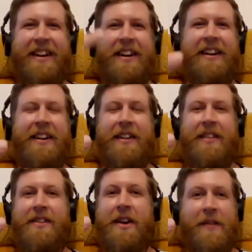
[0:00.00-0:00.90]
uh,
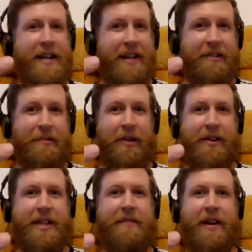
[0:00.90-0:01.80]
the noetic
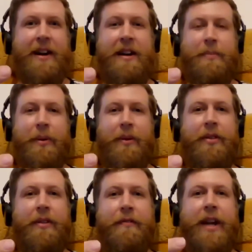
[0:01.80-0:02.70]
quality, very
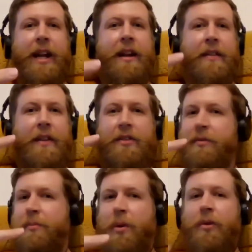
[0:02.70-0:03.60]
important, the feeling that this
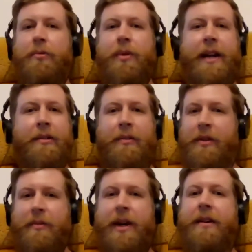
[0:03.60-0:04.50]
is more real
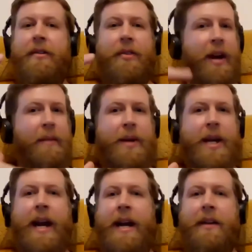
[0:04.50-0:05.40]
than real, that I'm
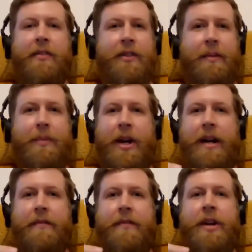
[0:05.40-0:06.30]
gaining some
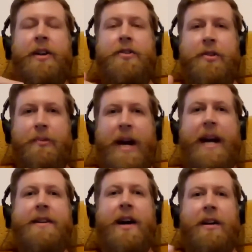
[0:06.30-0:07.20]
kind of
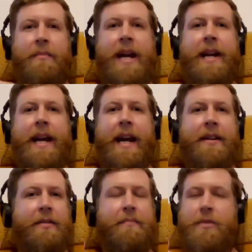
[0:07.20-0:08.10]
direct,
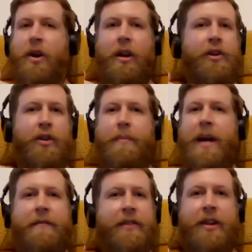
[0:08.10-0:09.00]
unmediated knowledge or
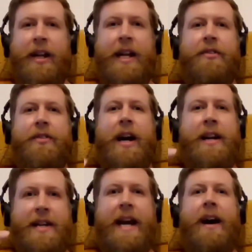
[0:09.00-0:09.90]
metaphysical insight
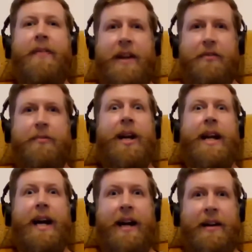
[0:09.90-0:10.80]
into how things really
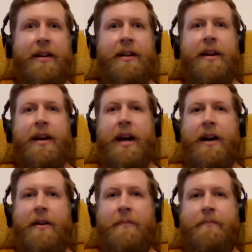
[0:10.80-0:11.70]
are.
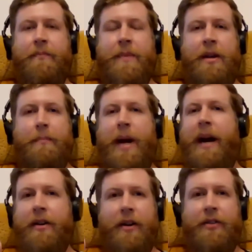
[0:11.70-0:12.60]
Um,
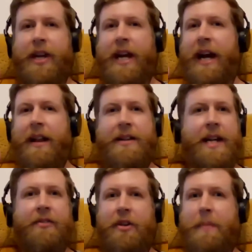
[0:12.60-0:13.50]

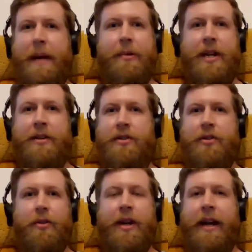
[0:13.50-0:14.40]
paradoxicality. So people tend to
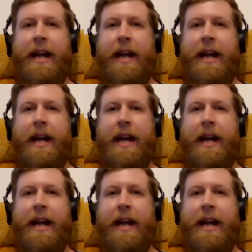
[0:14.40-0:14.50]
talk in